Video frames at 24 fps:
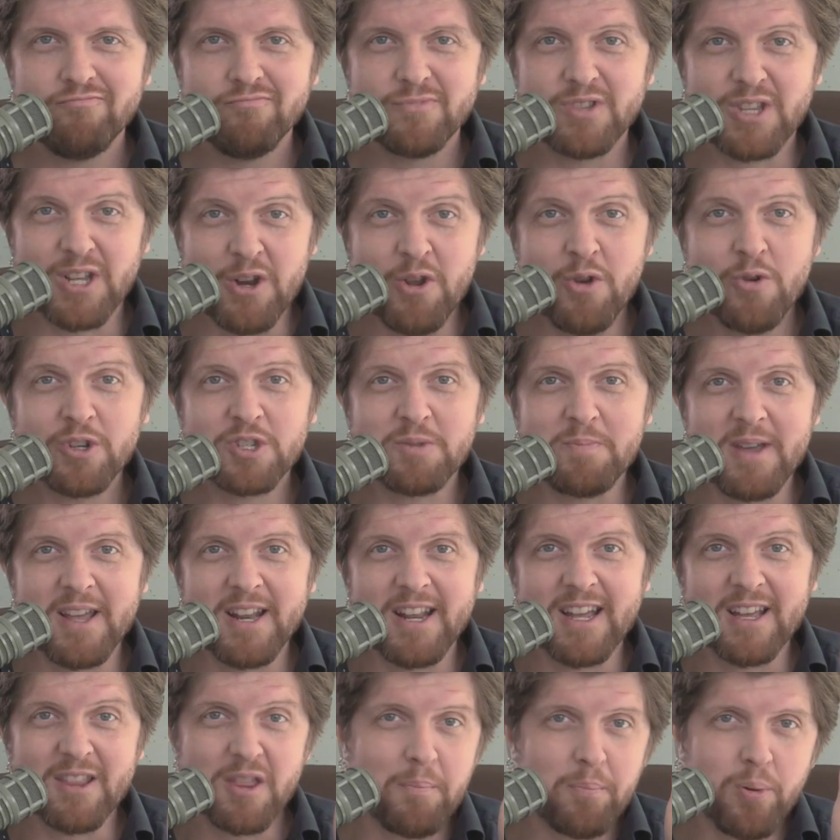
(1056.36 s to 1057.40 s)
The news
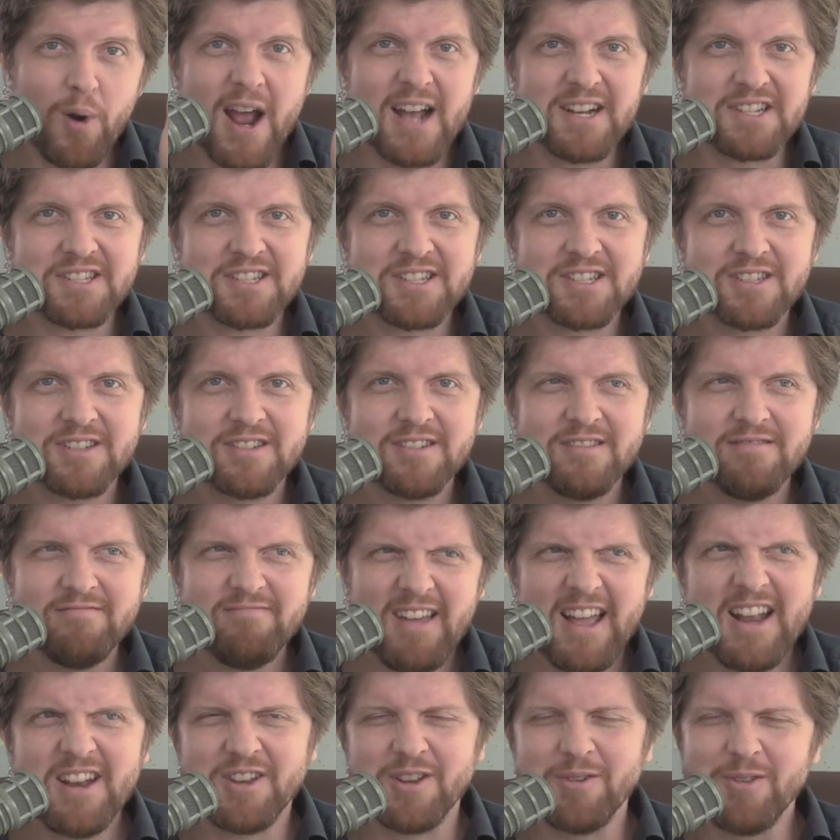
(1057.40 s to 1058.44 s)
media, the press.
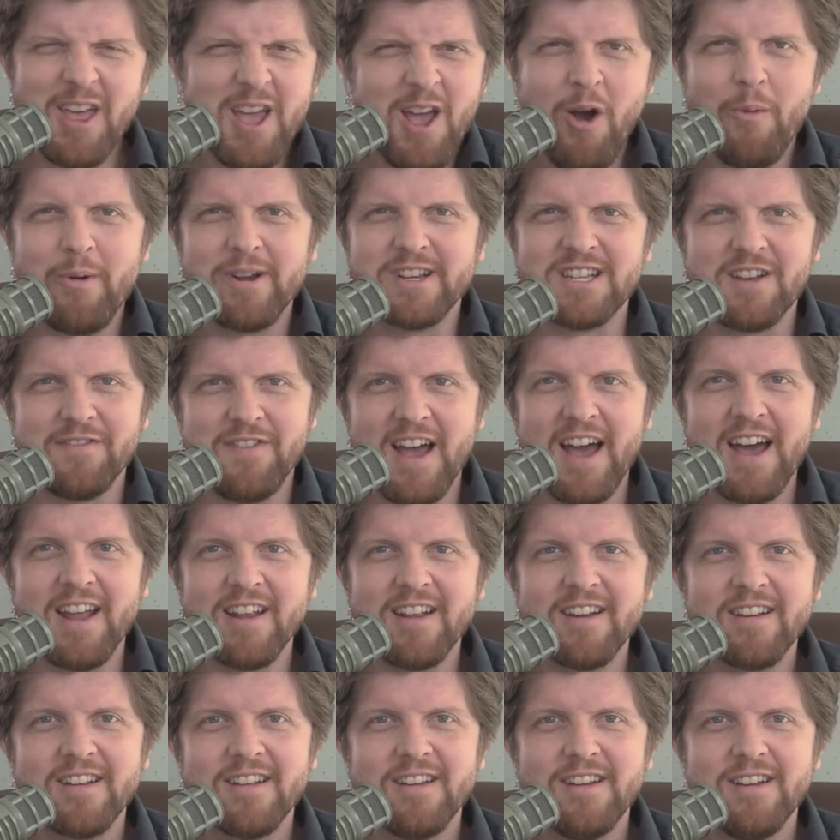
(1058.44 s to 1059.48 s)
They do. They always have had it.